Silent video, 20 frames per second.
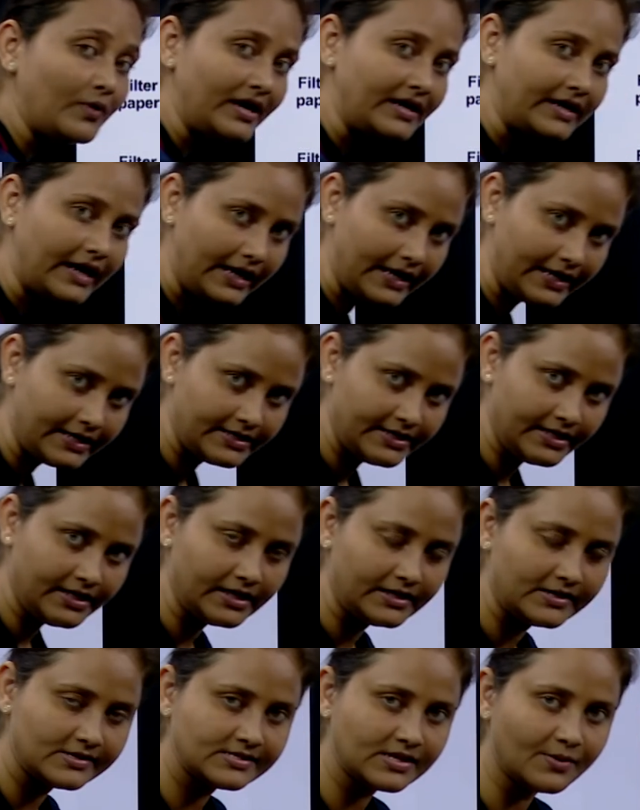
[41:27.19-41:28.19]
and collecting
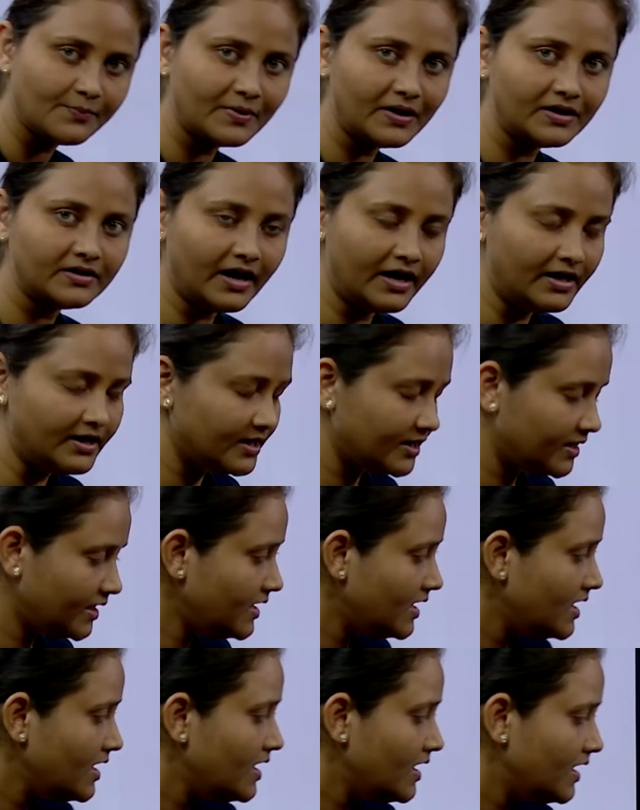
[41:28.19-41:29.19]
in a separate container
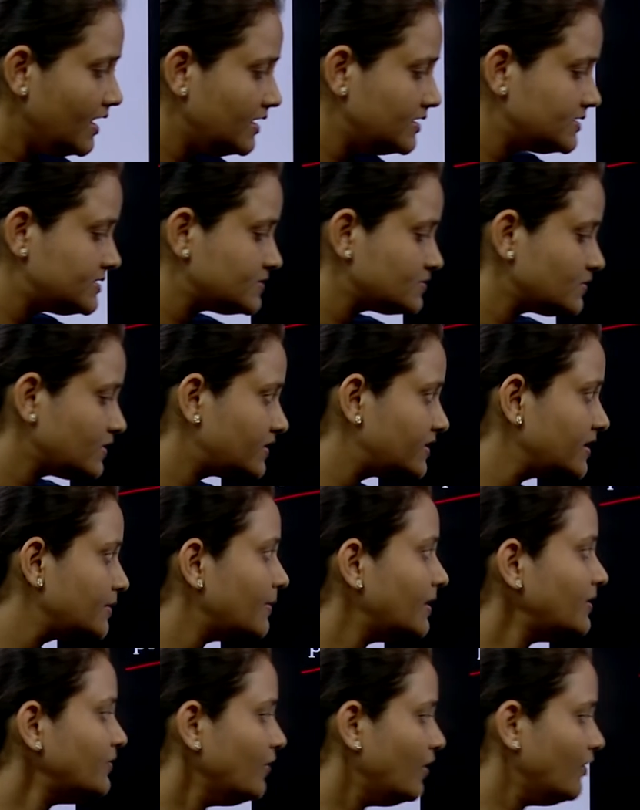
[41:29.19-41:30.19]
is nothing
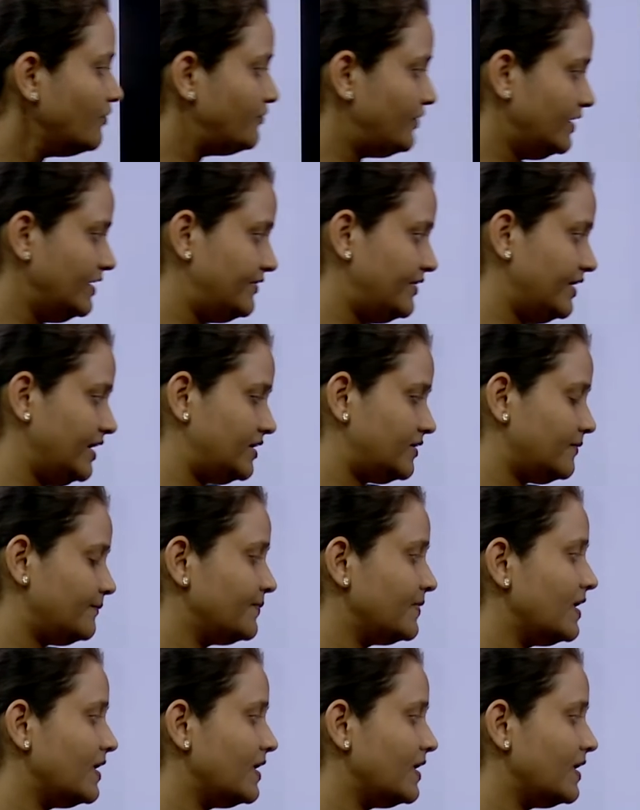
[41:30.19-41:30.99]
but filtrate.